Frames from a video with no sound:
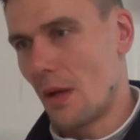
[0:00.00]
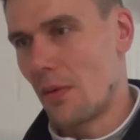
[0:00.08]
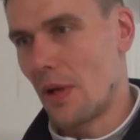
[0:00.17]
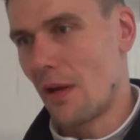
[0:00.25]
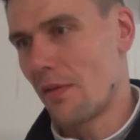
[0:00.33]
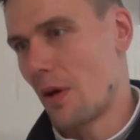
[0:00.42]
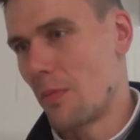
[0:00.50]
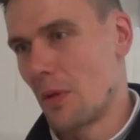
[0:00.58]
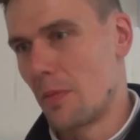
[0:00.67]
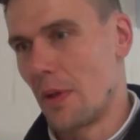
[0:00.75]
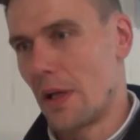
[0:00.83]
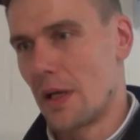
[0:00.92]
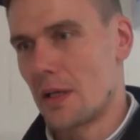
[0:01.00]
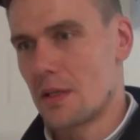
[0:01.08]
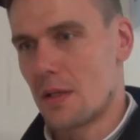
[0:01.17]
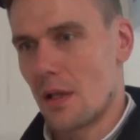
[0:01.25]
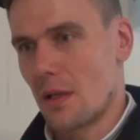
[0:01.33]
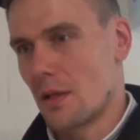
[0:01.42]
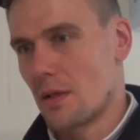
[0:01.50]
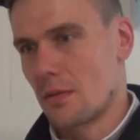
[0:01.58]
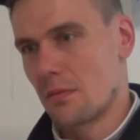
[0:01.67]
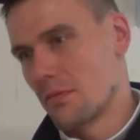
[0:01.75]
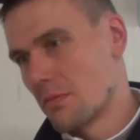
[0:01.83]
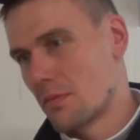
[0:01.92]
we have a couple players that are
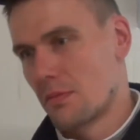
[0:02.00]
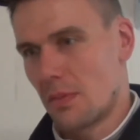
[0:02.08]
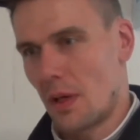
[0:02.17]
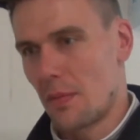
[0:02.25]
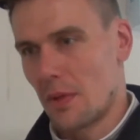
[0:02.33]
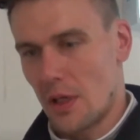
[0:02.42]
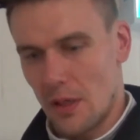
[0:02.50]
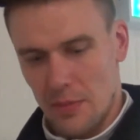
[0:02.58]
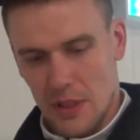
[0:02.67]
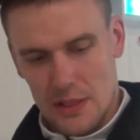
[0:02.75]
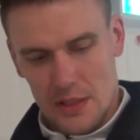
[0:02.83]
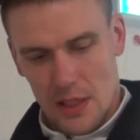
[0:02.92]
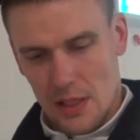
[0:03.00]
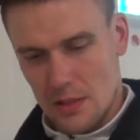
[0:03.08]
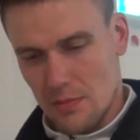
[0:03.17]
probably going to be stars,